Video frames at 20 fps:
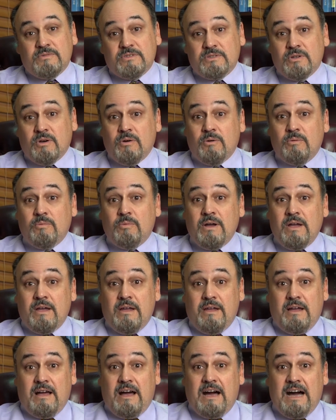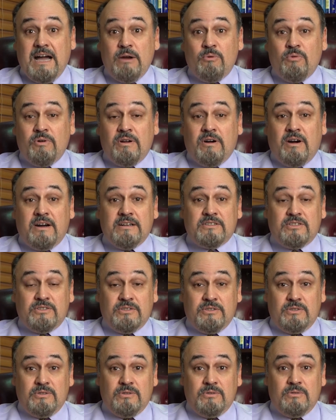So I went on
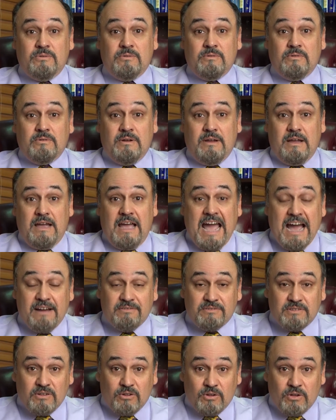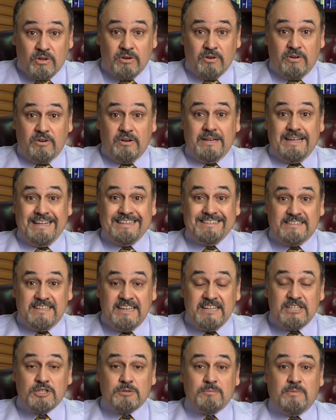to have to learn and
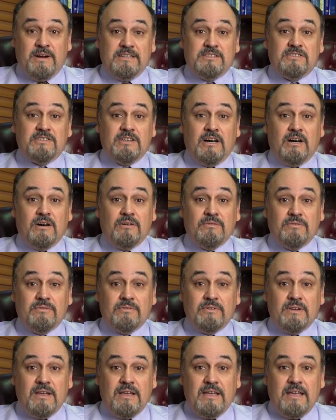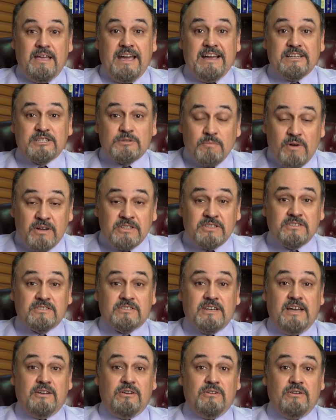teach myself as much as
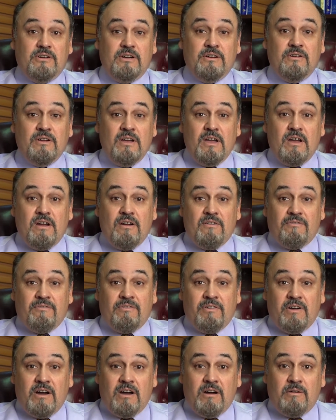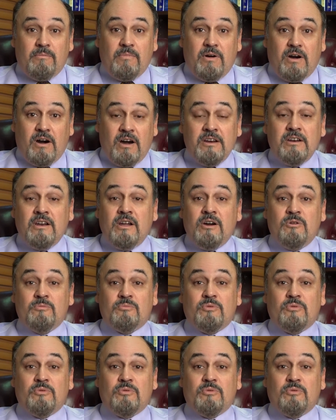I could from unknown